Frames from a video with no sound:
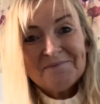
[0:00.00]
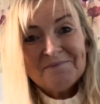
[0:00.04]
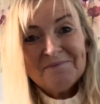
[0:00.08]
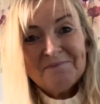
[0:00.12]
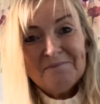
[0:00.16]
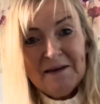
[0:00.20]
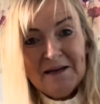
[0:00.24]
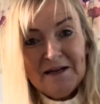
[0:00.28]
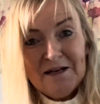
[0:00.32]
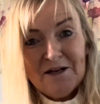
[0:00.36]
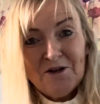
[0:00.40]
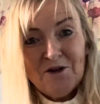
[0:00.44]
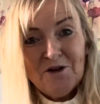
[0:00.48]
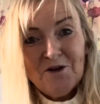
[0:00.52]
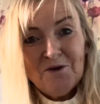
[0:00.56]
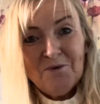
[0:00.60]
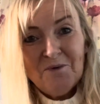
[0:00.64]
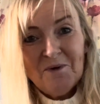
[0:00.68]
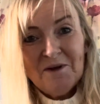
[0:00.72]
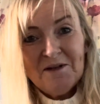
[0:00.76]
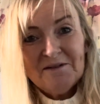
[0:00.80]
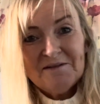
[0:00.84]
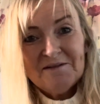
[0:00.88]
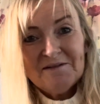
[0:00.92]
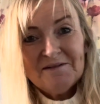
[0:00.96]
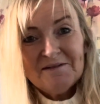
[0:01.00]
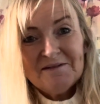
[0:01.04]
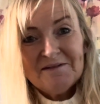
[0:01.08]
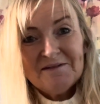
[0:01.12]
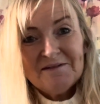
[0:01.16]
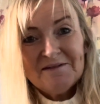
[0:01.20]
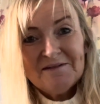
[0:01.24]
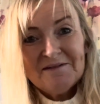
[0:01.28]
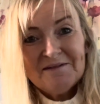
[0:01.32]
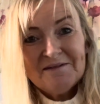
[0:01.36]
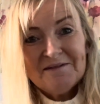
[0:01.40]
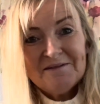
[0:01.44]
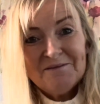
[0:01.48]
Make it a good one.
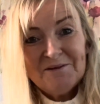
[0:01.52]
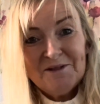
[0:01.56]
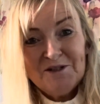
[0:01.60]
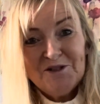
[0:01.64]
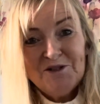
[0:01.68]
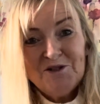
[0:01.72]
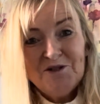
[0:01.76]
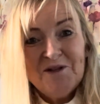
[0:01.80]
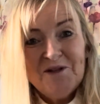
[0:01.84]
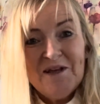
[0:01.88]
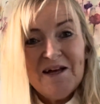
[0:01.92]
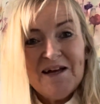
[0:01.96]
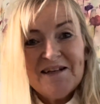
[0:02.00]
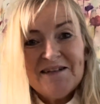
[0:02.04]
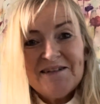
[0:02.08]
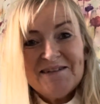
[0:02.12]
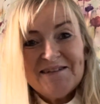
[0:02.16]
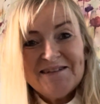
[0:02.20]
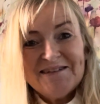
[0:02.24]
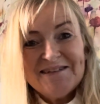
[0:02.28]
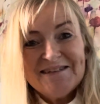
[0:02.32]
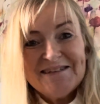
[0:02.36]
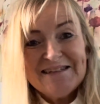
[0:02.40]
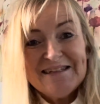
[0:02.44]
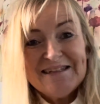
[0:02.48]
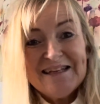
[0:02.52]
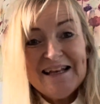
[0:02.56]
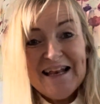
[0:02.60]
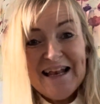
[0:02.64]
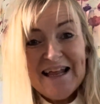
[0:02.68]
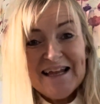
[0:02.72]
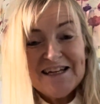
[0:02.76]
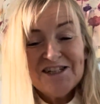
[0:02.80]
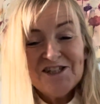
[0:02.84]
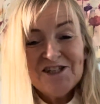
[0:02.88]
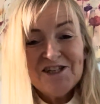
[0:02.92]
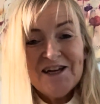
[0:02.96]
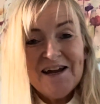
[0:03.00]
Will you do that? Like
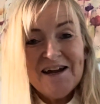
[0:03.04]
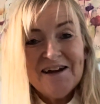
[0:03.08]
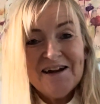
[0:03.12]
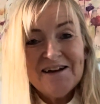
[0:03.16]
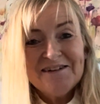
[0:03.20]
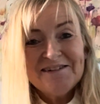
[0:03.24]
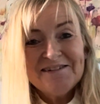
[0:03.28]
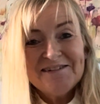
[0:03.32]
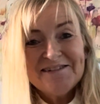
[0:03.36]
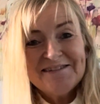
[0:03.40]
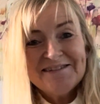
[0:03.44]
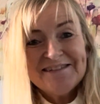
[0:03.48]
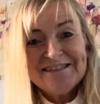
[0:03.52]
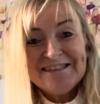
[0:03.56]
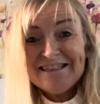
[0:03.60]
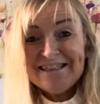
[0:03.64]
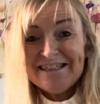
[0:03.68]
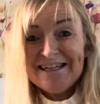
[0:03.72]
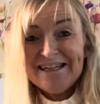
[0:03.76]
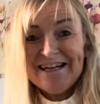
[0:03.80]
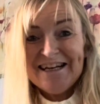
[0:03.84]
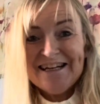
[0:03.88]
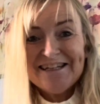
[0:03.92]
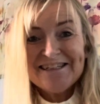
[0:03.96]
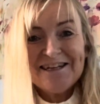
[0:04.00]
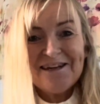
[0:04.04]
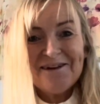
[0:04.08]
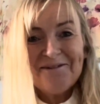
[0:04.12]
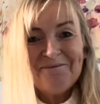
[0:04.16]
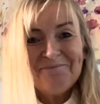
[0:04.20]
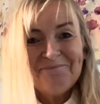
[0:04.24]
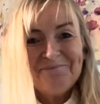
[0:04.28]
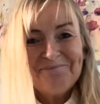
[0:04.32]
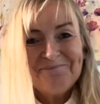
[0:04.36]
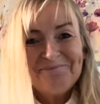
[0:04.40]
and share. See you next time.